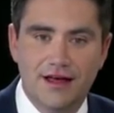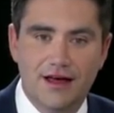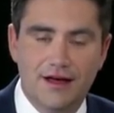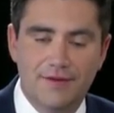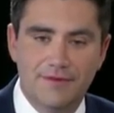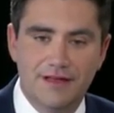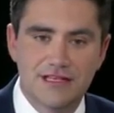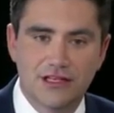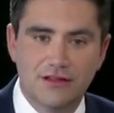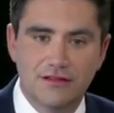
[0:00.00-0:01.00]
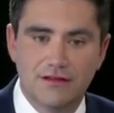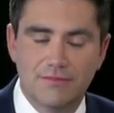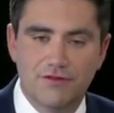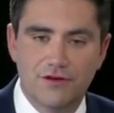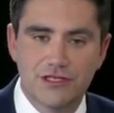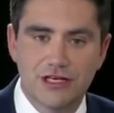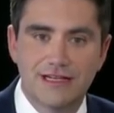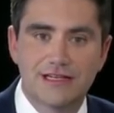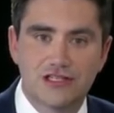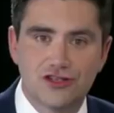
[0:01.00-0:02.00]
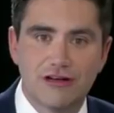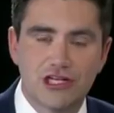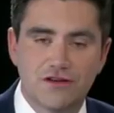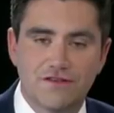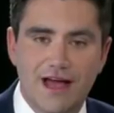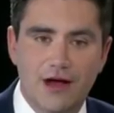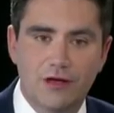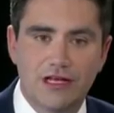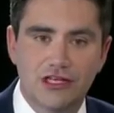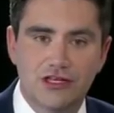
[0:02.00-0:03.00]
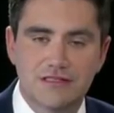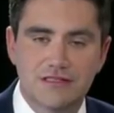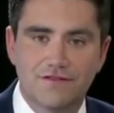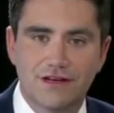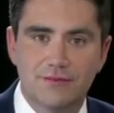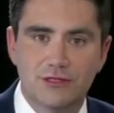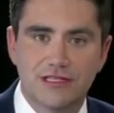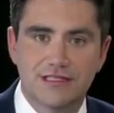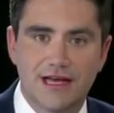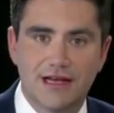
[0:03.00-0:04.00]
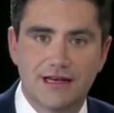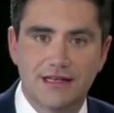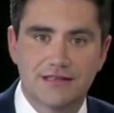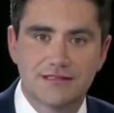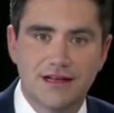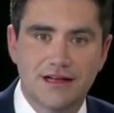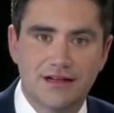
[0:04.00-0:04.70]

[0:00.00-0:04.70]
provides a good illustration of how we can use different imaging techniques